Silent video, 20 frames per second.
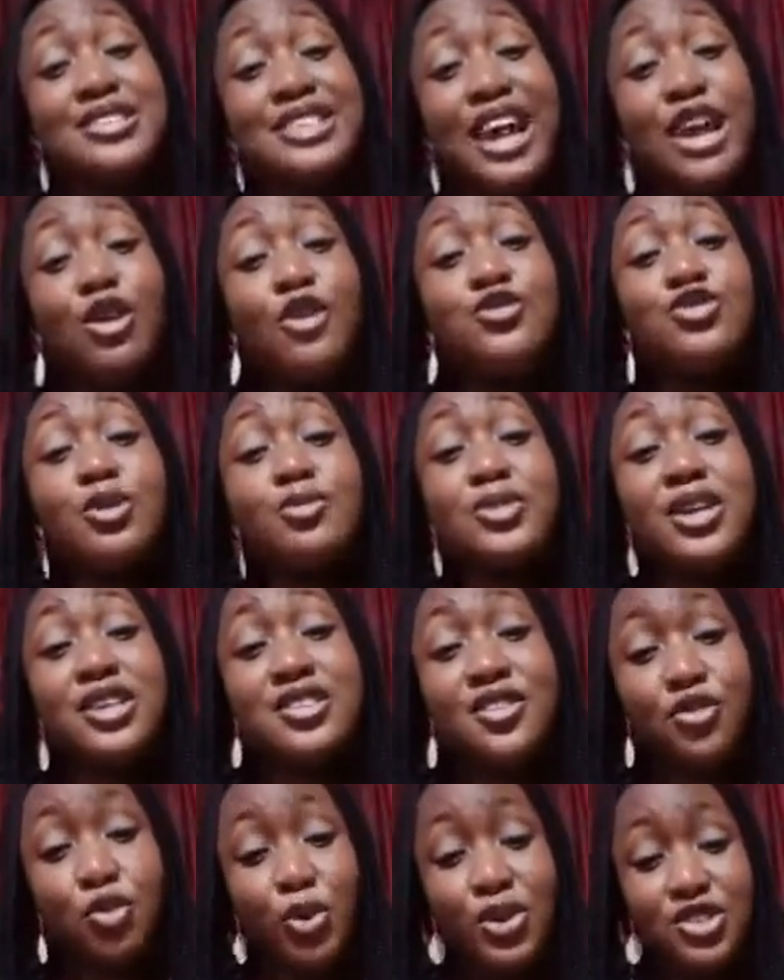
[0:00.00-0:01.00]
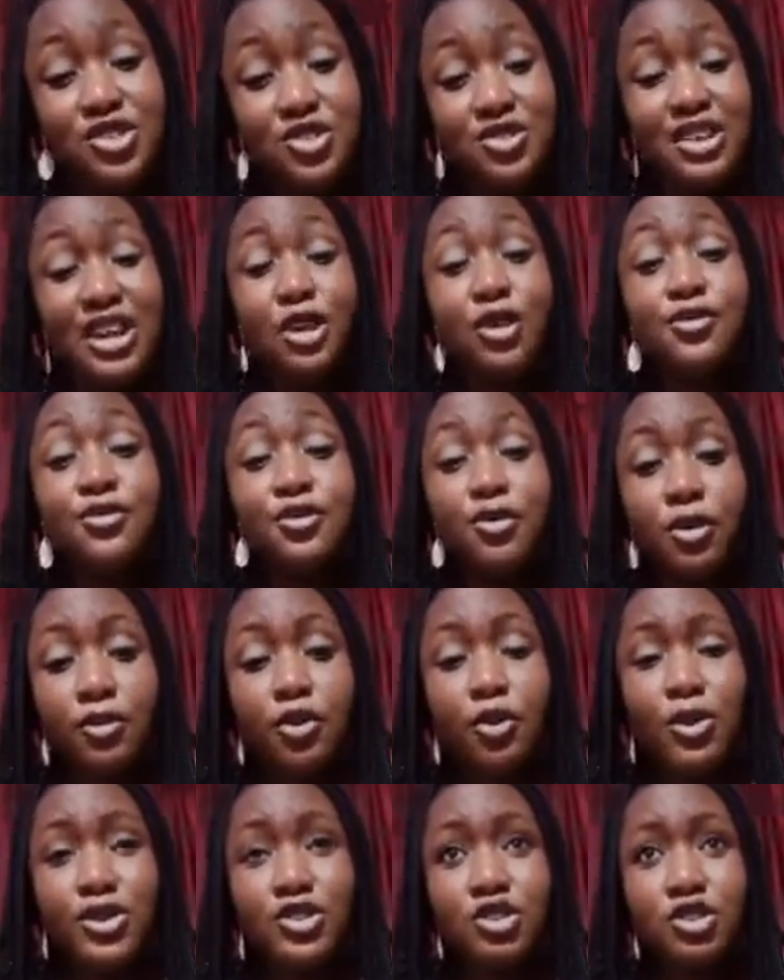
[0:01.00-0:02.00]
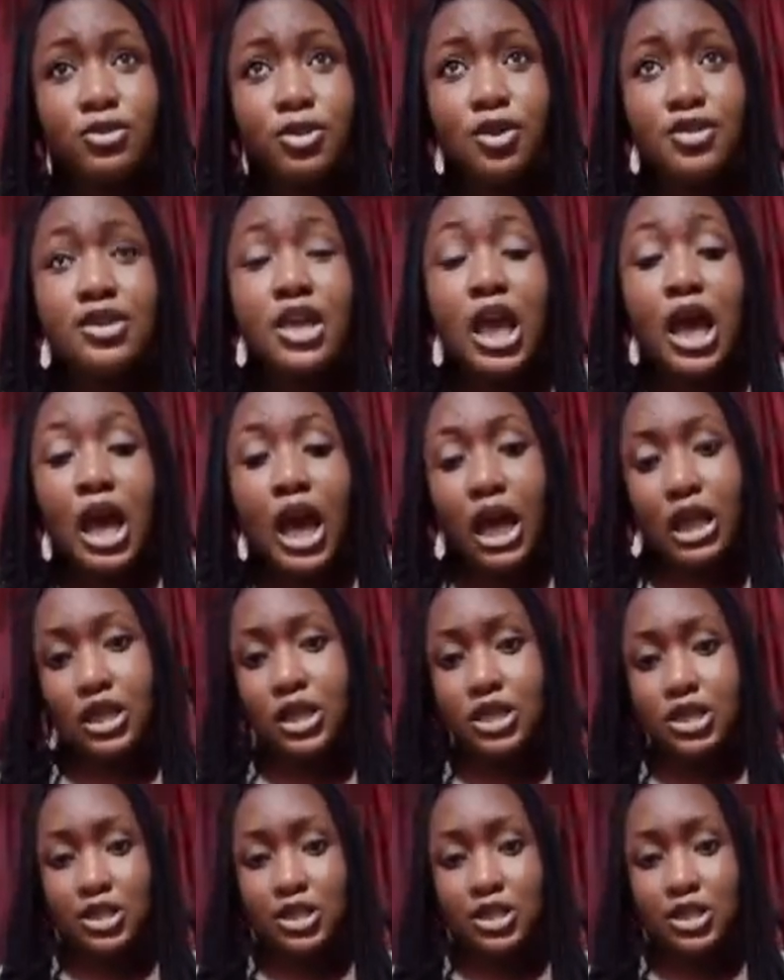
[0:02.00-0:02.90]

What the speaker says: I love subjective questions, I love theory questions, because at least